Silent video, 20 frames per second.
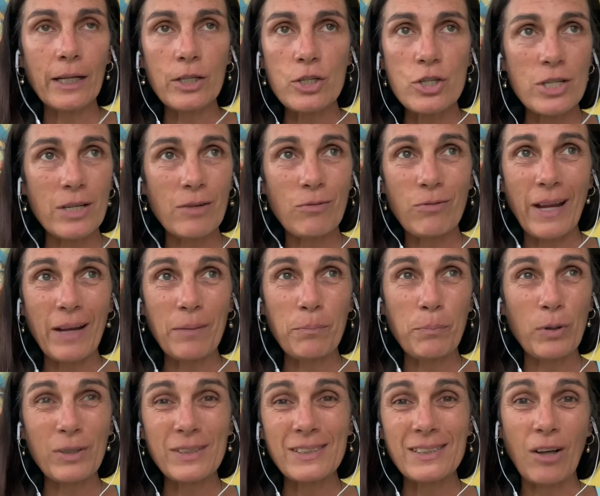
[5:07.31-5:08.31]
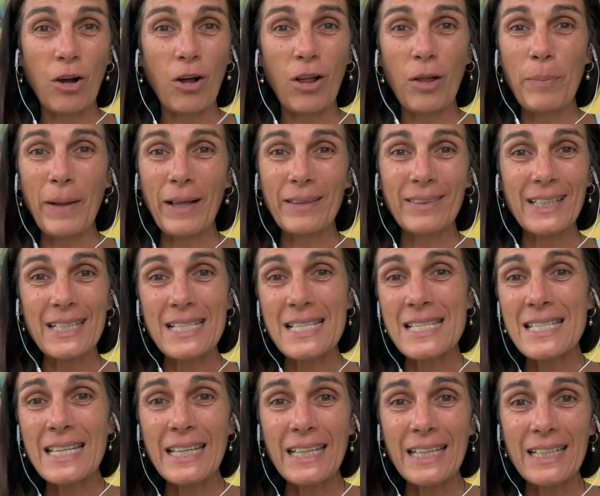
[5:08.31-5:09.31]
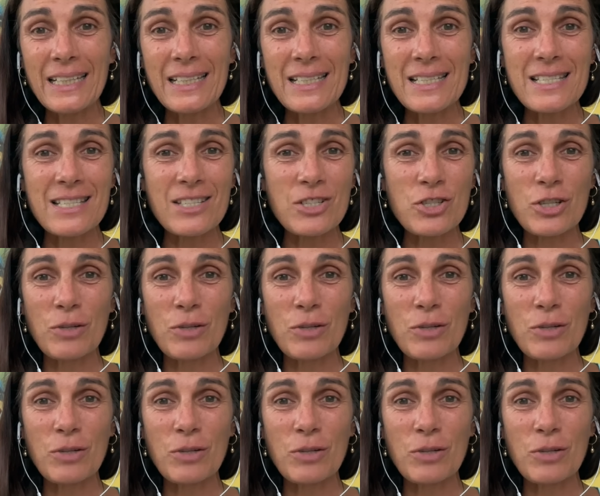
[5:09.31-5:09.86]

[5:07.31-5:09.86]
And she read books all about the Essenes.